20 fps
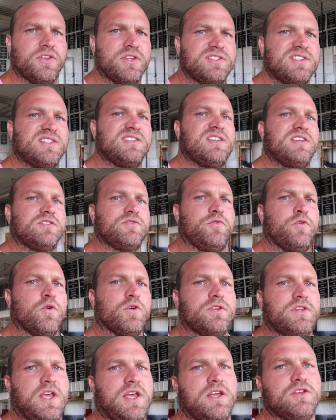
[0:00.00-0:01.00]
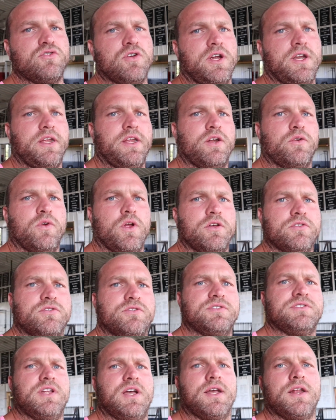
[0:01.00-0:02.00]
This is his fourth day of training in a row,
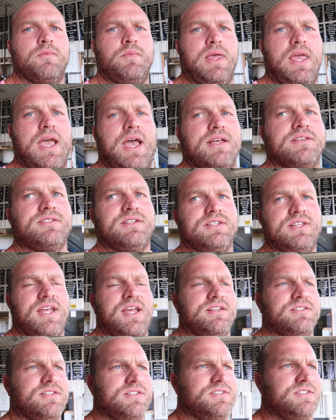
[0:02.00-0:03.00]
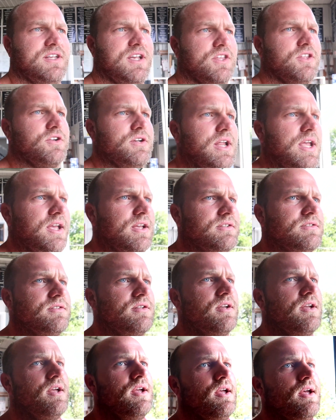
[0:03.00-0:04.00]
so it's not going to be as intense as the other days.